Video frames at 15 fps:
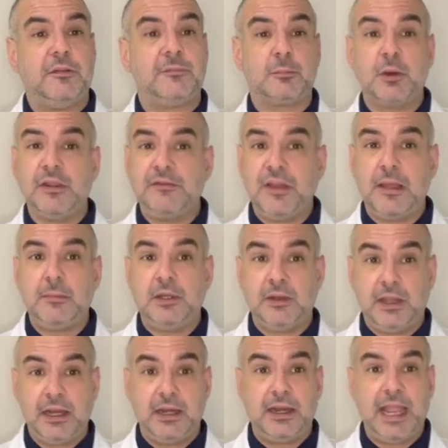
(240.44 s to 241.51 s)
of
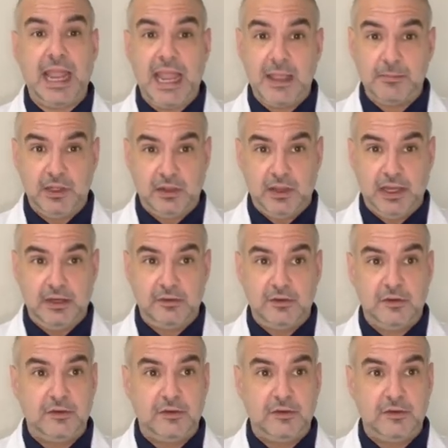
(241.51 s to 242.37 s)
prefabulated amulite,